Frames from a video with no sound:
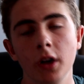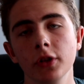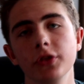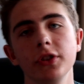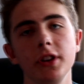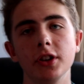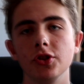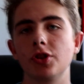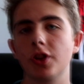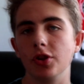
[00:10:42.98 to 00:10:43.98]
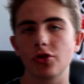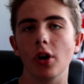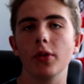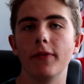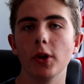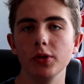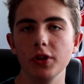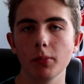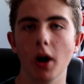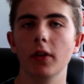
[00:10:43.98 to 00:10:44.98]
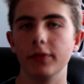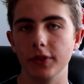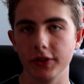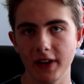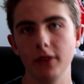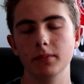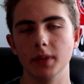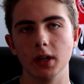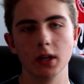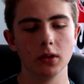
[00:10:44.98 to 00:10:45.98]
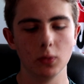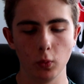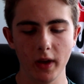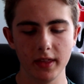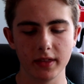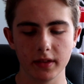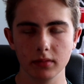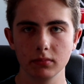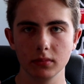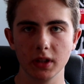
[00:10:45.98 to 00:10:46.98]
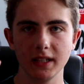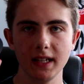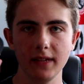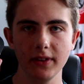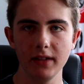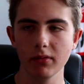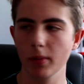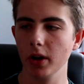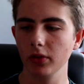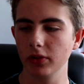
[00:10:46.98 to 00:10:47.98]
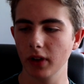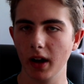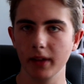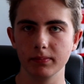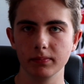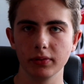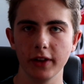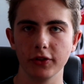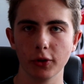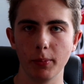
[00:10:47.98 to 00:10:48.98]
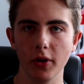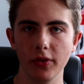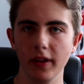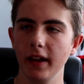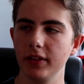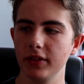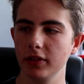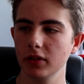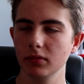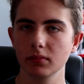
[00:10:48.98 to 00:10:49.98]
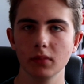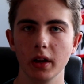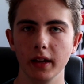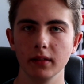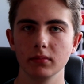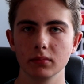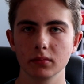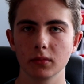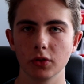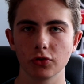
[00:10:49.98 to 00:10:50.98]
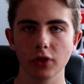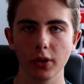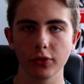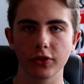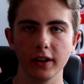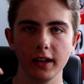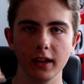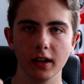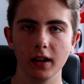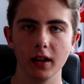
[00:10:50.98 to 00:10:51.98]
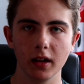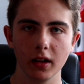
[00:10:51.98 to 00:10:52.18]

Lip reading: And also you can control the volume of the soundbar with the TV remote. So I press up on this and it controls the